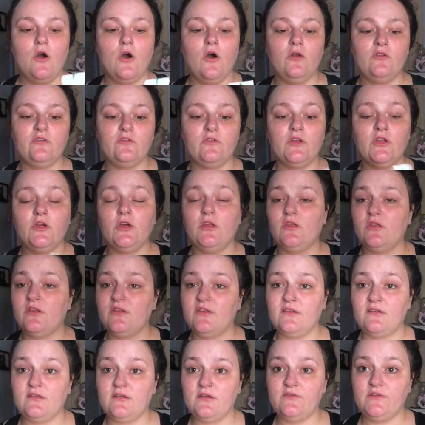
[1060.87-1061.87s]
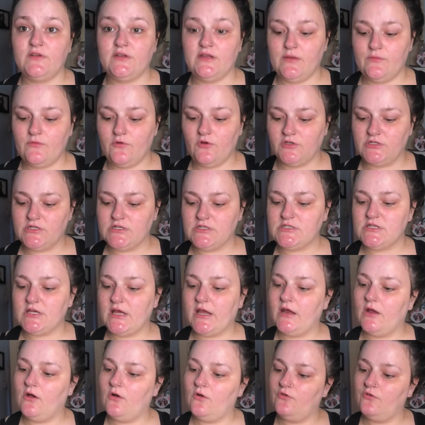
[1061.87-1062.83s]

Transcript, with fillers: Also really good just as an everyday product. And I